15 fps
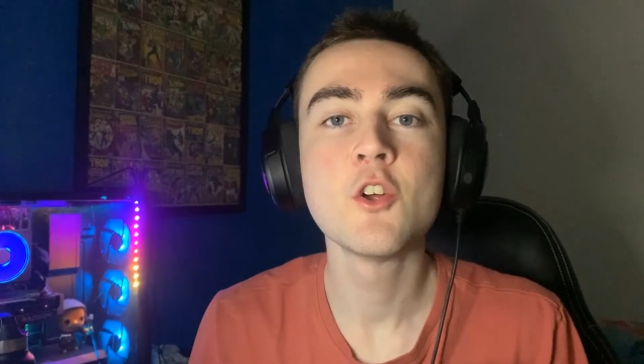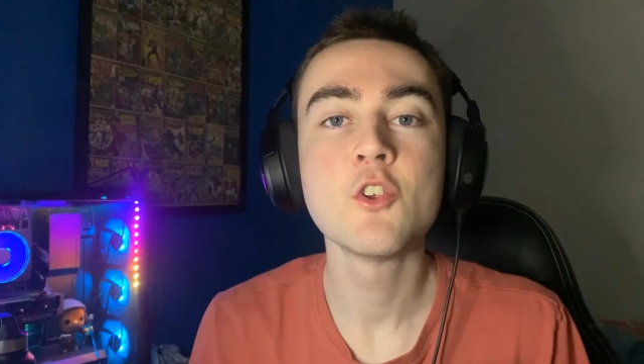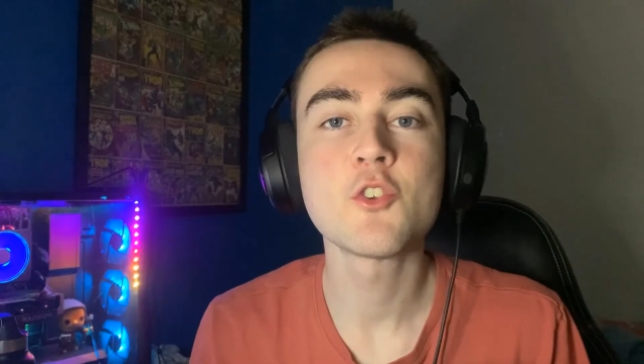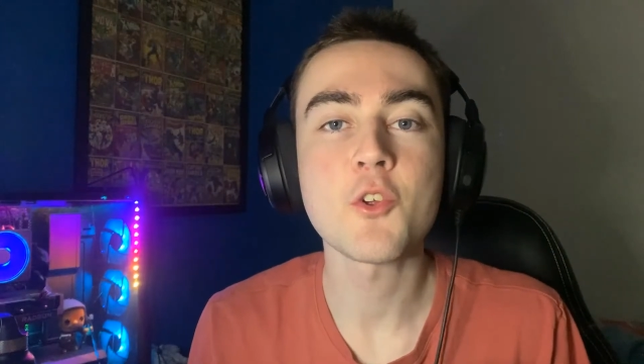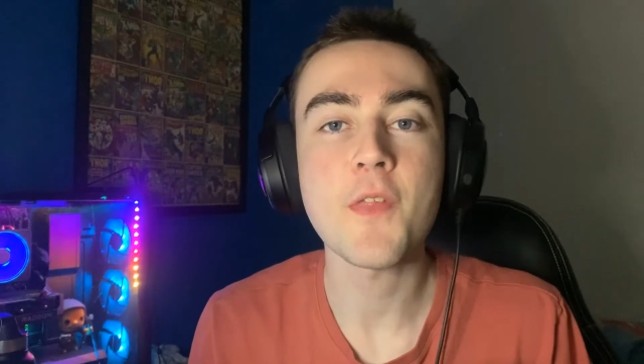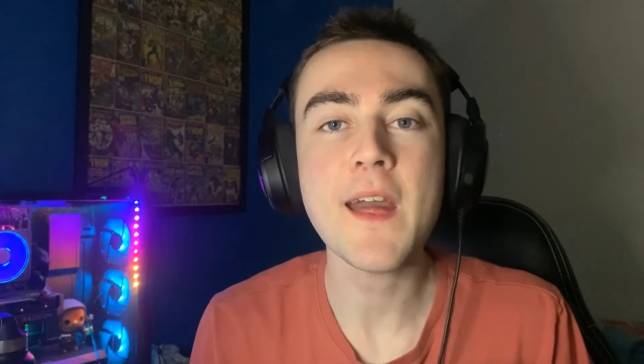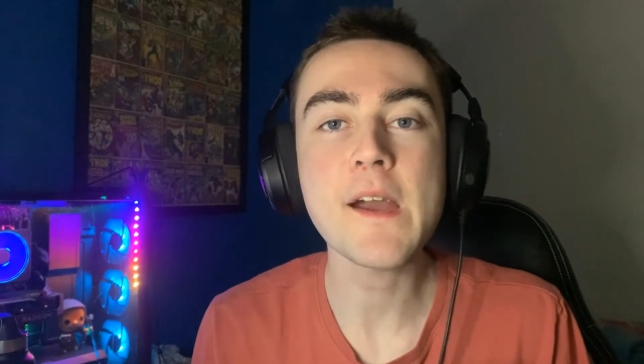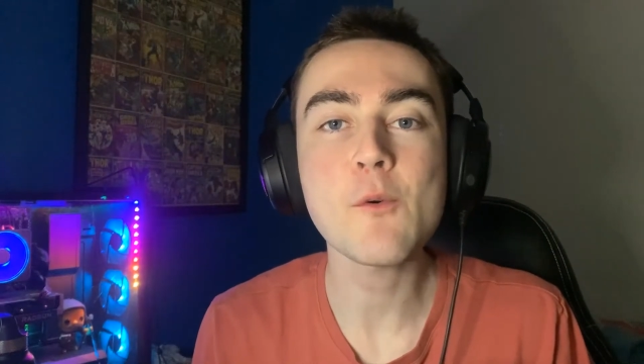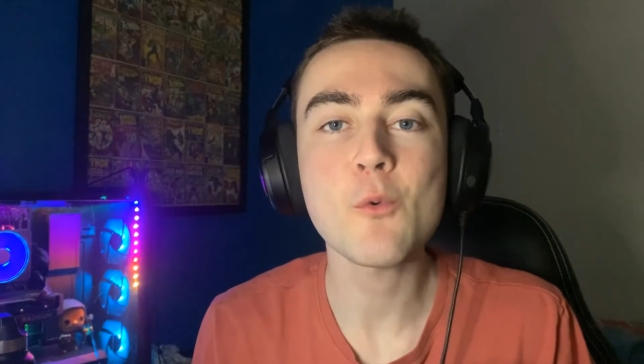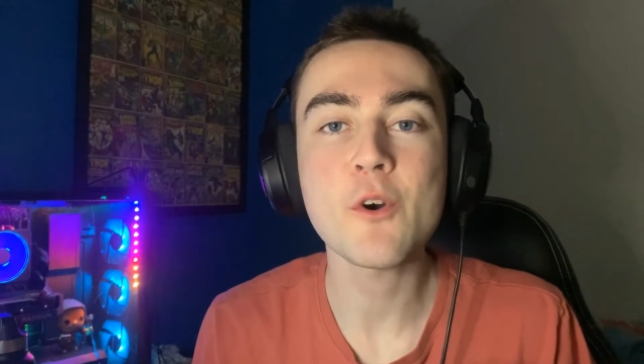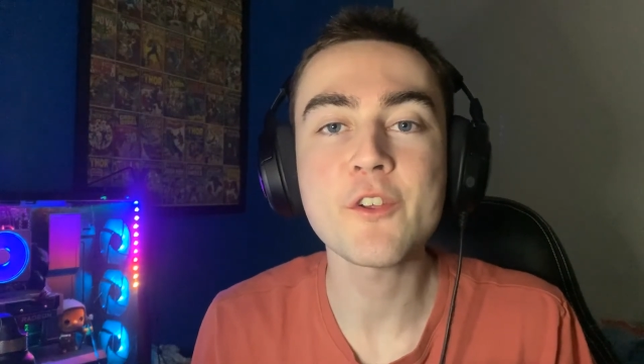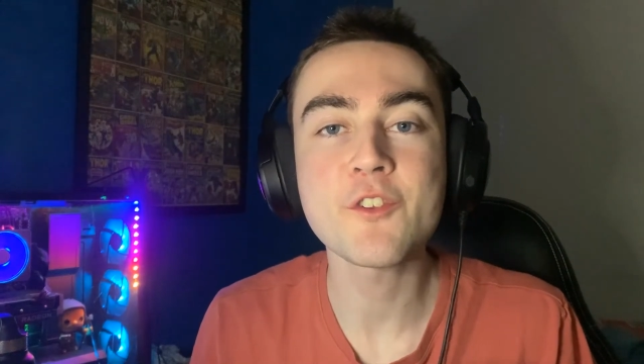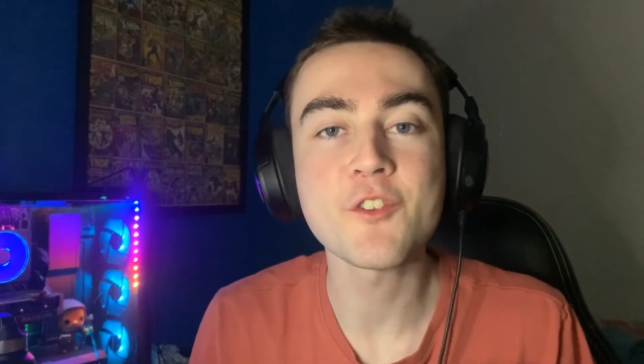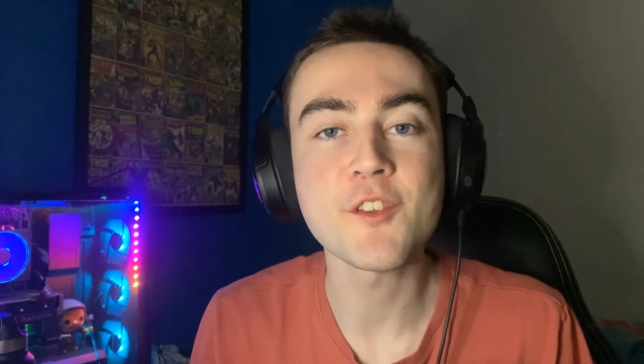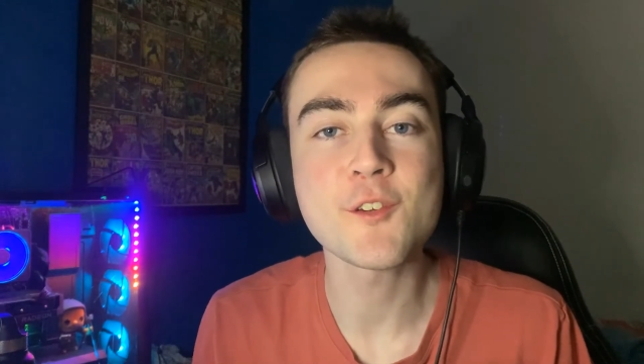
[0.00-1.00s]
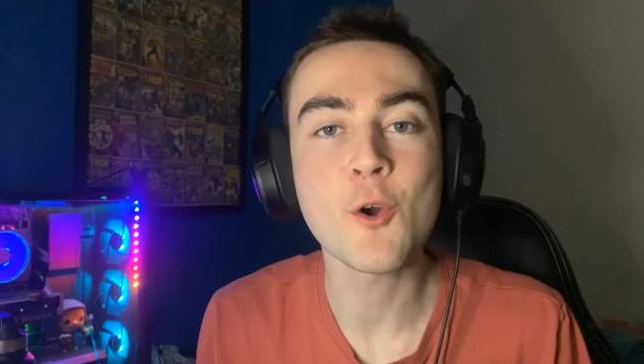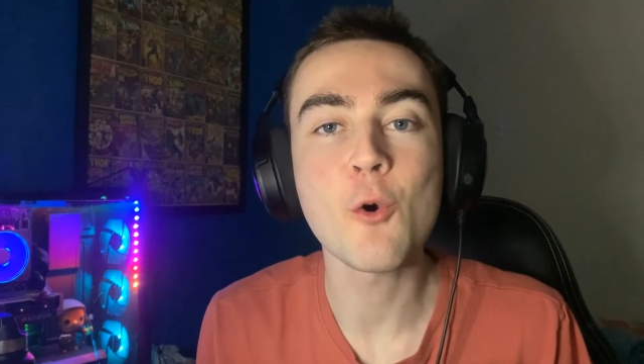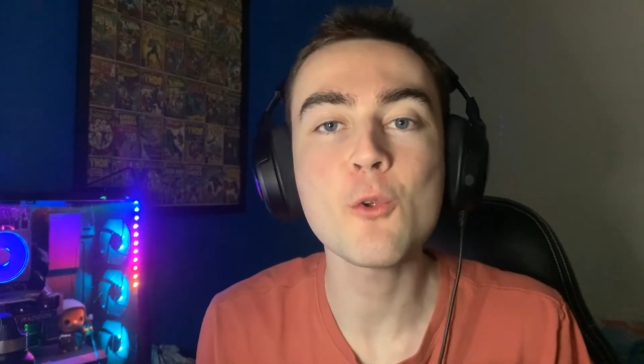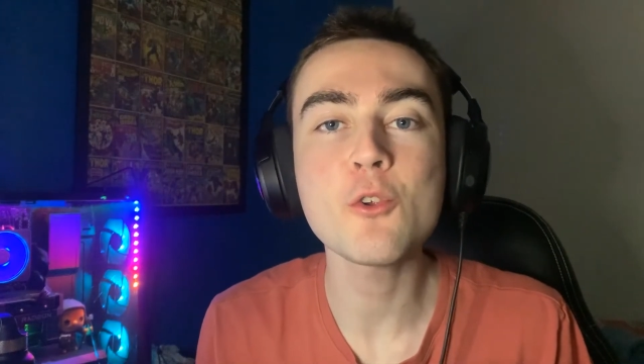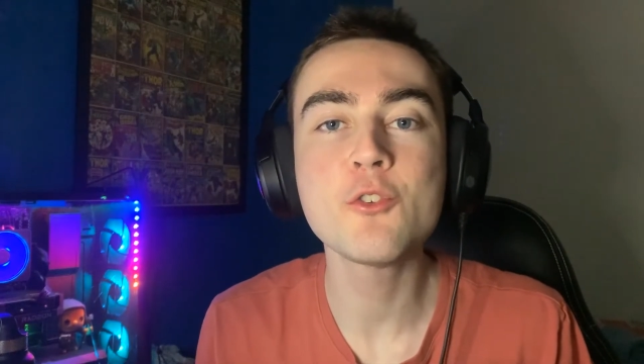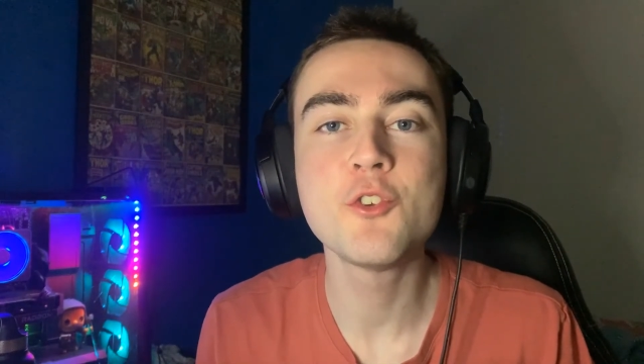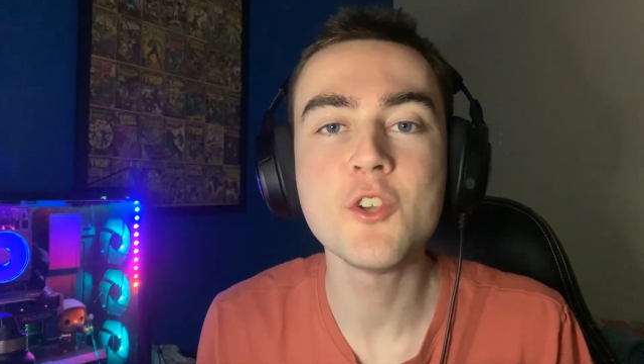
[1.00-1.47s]
So that was the
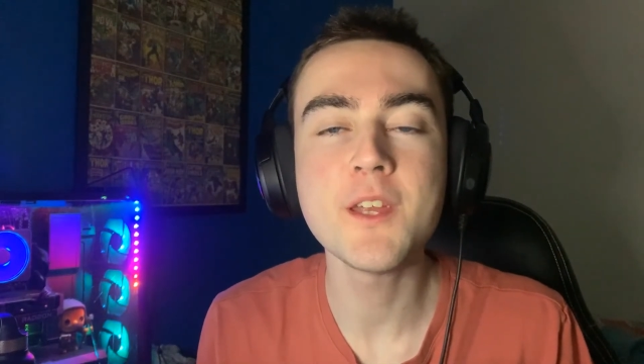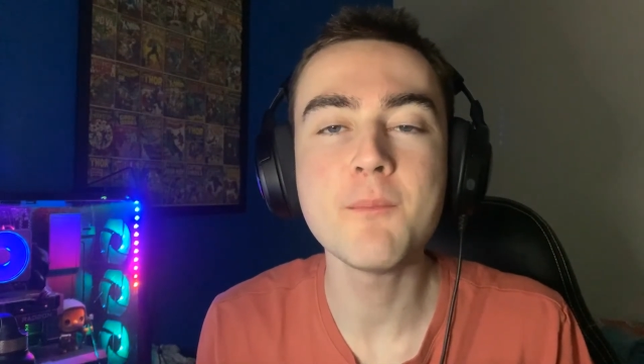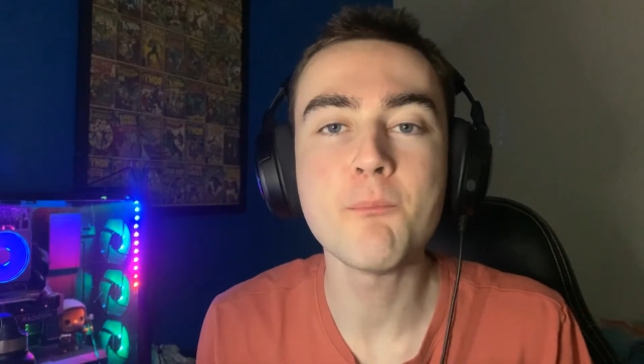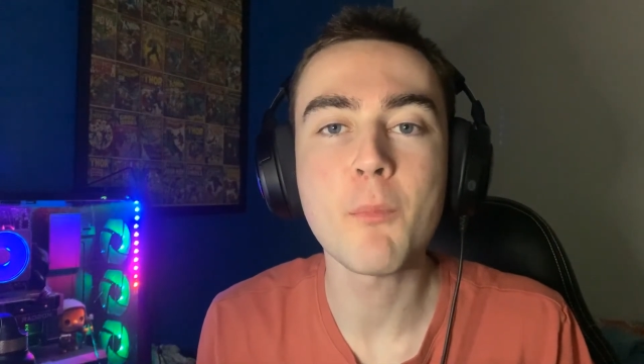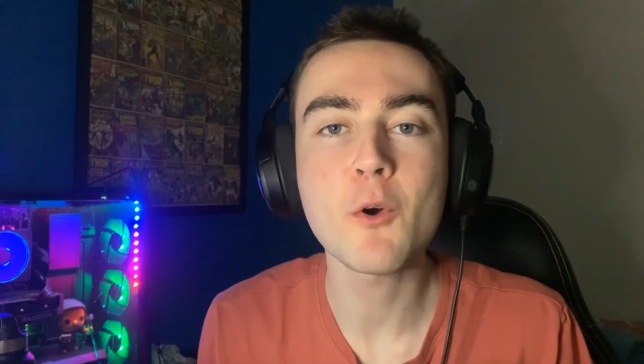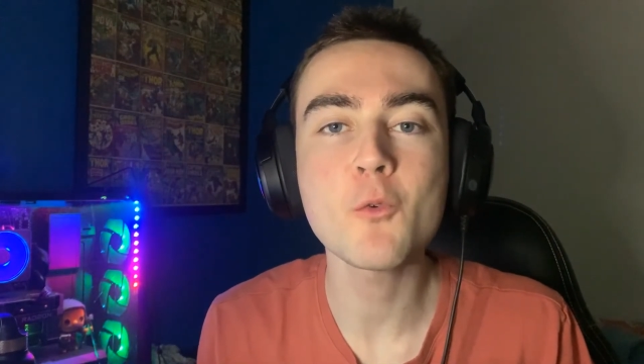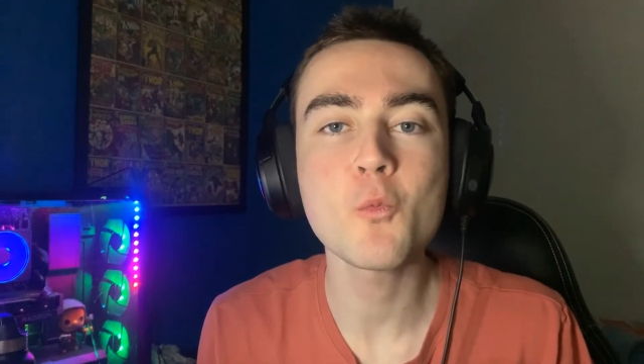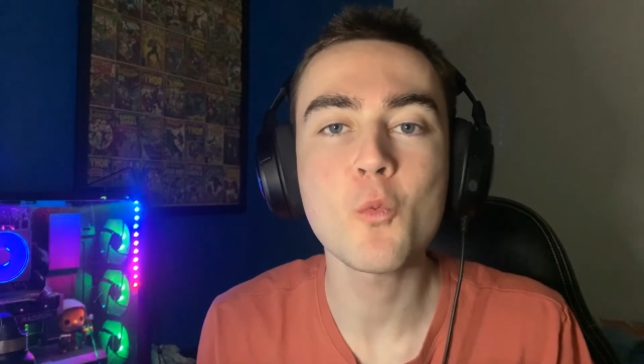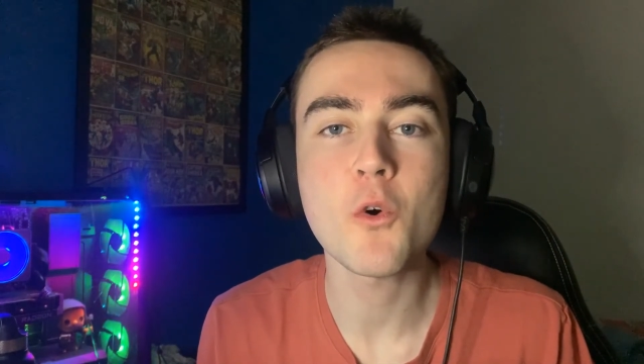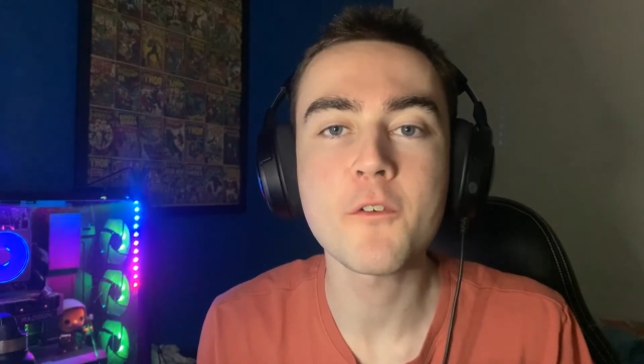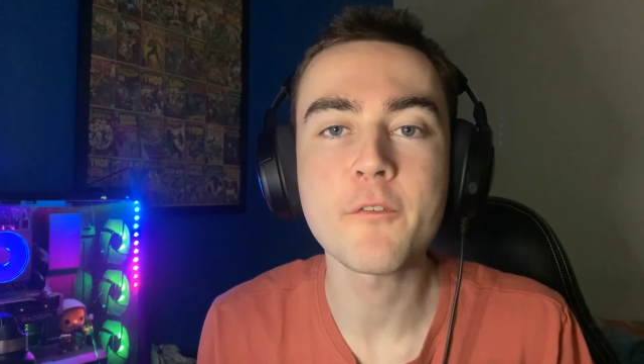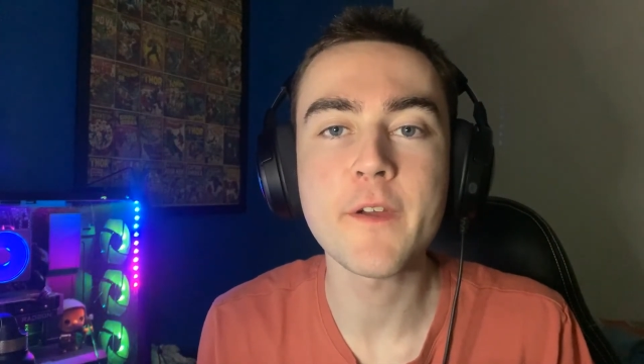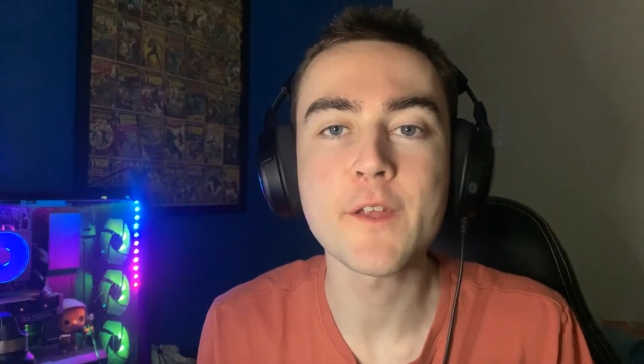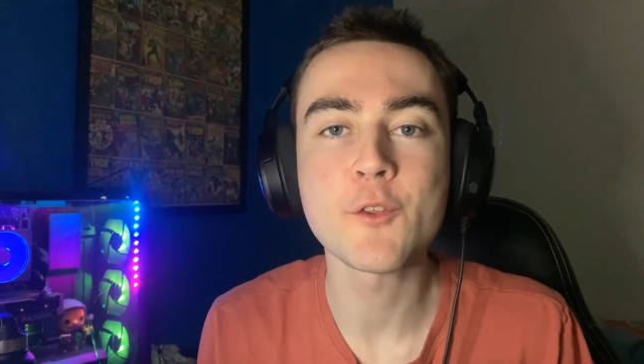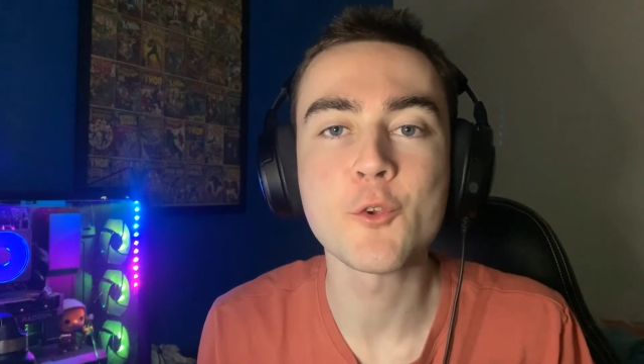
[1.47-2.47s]
Call of Duty Modern Warfare